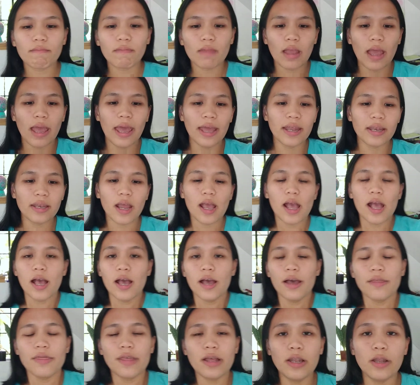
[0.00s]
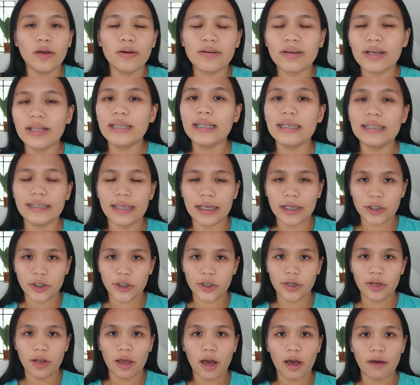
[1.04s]
And the
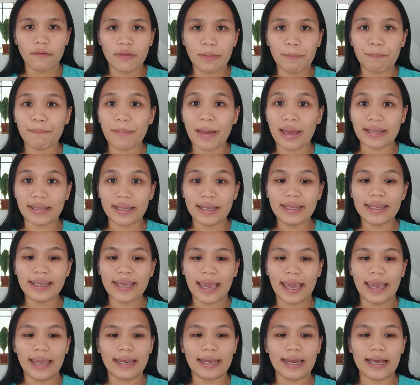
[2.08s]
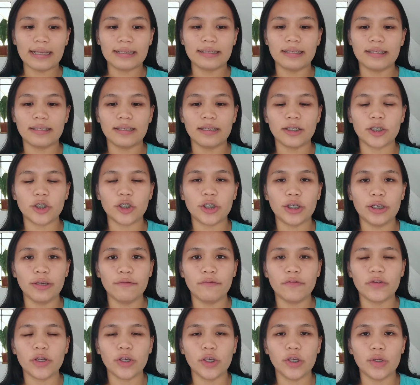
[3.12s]
localization of impacted canines is
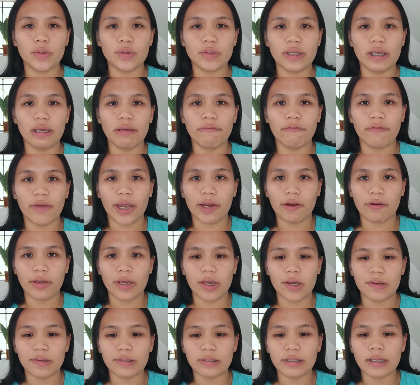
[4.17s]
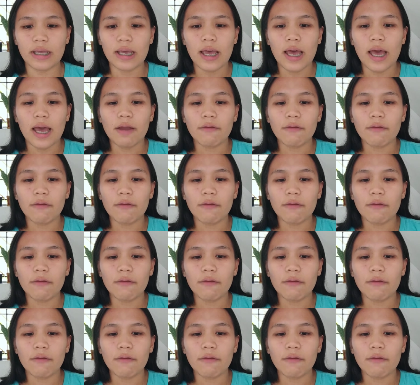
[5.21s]
achieved using various